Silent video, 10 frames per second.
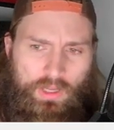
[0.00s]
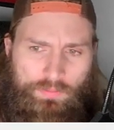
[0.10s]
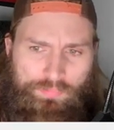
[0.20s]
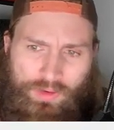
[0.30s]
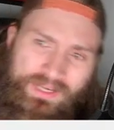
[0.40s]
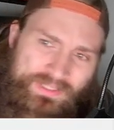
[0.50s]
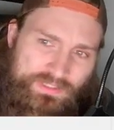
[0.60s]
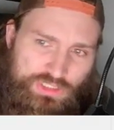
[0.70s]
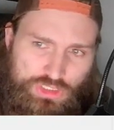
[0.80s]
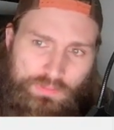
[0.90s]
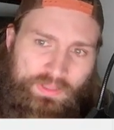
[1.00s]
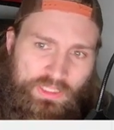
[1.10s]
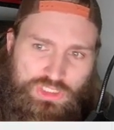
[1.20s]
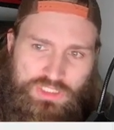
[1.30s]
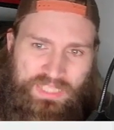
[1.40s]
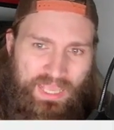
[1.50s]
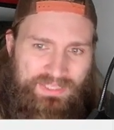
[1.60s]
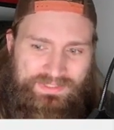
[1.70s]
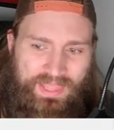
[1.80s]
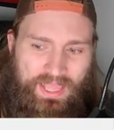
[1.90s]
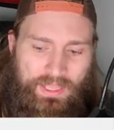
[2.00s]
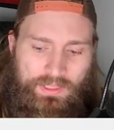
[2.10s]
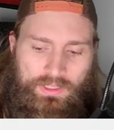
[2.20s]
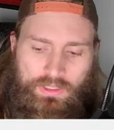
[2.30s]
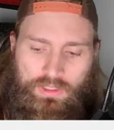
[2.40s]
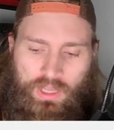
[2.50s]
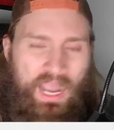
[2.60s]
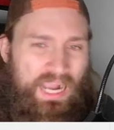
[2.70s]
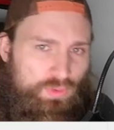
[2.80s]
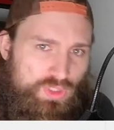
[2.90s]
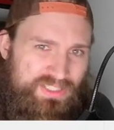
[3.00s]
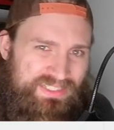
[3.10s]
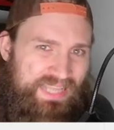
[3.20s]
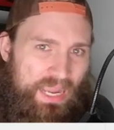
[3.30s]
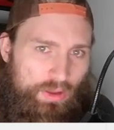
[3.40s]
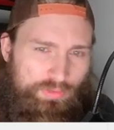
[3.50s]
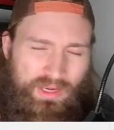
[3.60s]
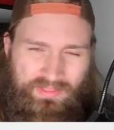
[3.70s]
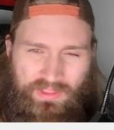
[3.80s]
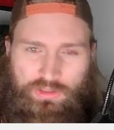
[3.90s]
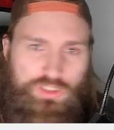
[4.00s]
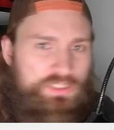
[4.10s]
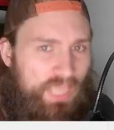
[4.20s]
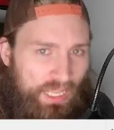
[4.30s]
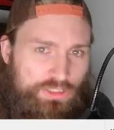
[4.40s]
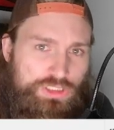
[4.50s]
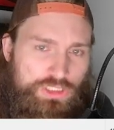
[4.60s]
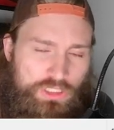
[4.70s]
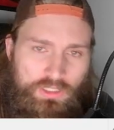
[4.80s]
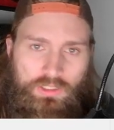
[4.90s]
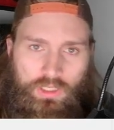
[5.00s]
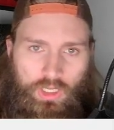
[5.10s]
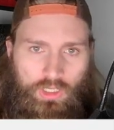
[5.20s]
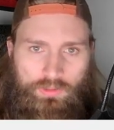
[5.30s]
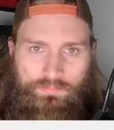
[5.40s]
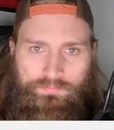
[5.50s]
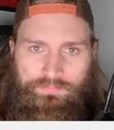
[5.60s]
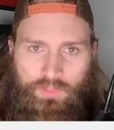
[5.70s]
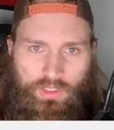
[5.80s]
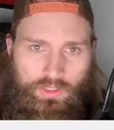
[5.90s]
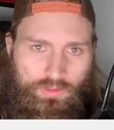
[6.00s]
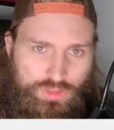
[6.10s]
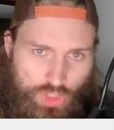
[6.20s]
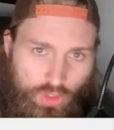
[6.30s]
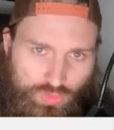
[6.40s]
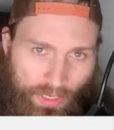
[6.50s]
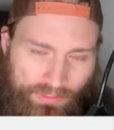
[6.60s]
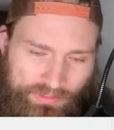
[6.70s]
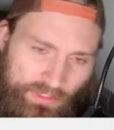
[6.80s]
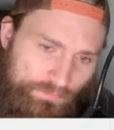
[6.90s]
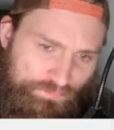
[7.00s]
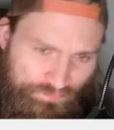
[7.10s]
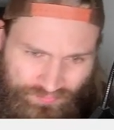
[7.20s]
Prates, to me, just has that awkward style that I think could catch Charles Radke.